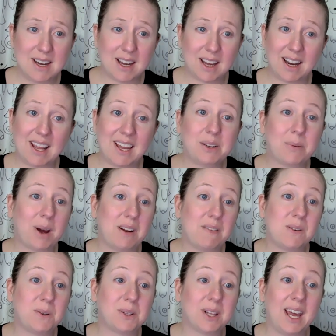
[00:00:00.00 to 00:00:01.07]
And I had quite a
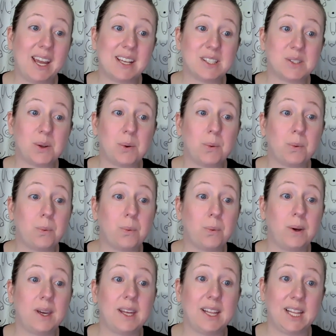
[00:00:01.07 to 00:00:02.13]
few clients who
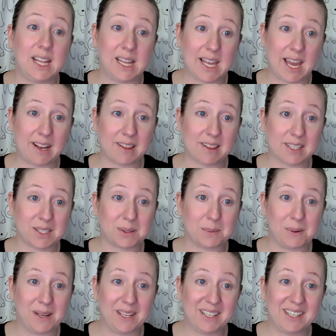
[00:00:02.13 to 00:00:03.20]
really liked this
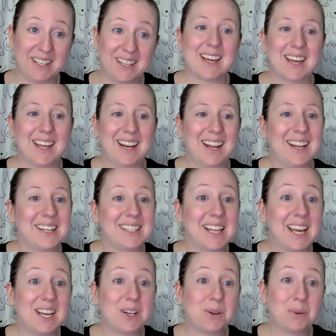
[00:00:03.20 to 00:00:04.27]
one. And I had a
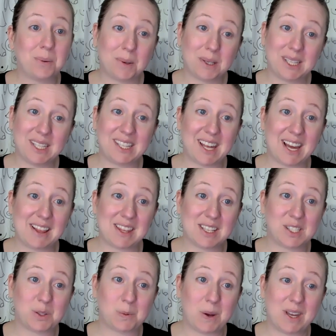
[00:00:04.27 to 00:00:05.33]
client who really liked
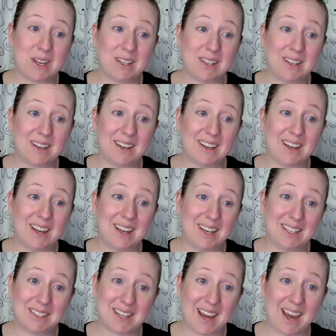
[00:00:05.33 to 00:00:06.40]
this one and
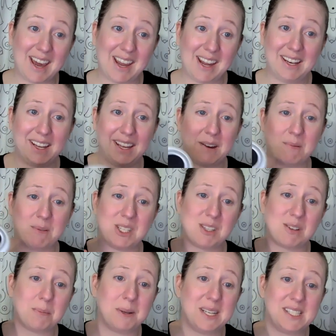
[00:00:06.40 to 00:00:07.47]
it died. And when she
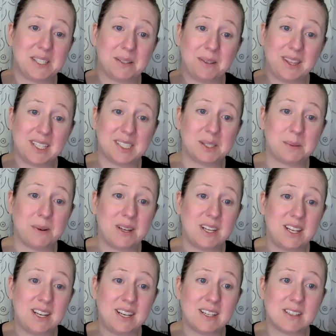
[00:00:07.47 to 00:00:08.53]
replaced it with this
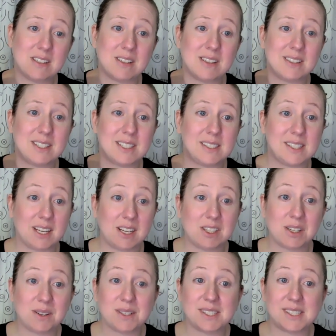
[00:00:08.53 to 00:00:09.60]
one, to say
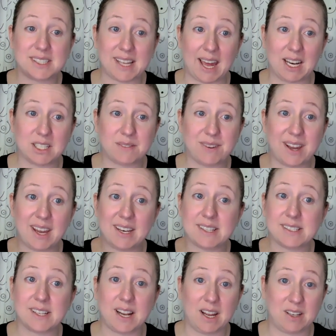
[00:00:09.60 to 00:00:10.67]
she was dissatisfied
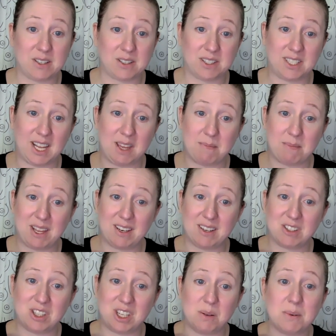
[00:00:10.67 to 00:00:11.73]
is an understatement.
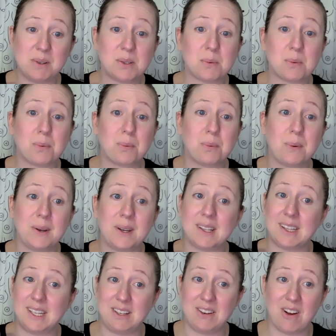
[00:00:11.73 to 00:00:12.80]
She was
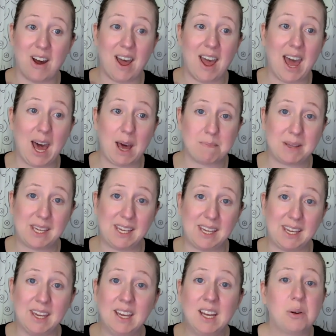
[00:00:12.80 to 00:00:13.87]
really not
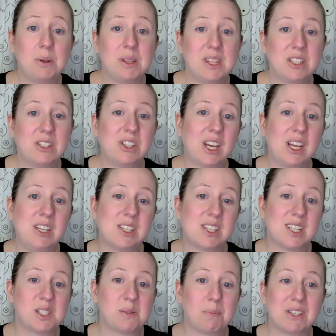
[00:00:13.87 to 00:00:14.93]
happy with the
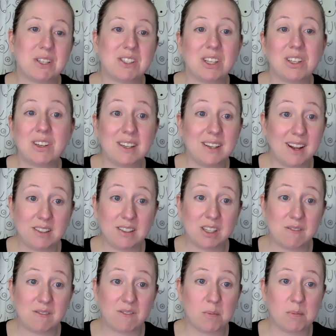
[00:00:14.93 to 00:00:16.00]
changes, but she couldn't
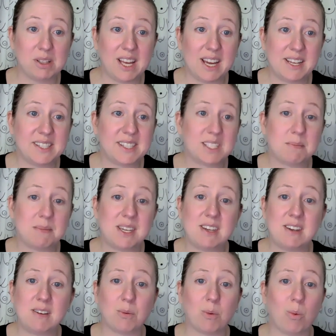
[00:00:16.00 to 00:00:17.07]
actually verbalize to
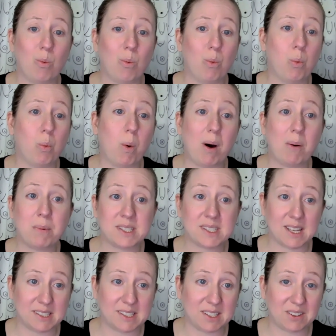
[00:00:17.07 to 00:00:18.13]
me what was
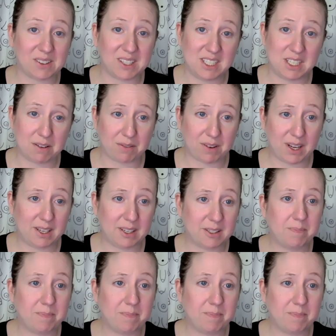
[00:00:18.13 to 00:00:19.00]
necessarily different.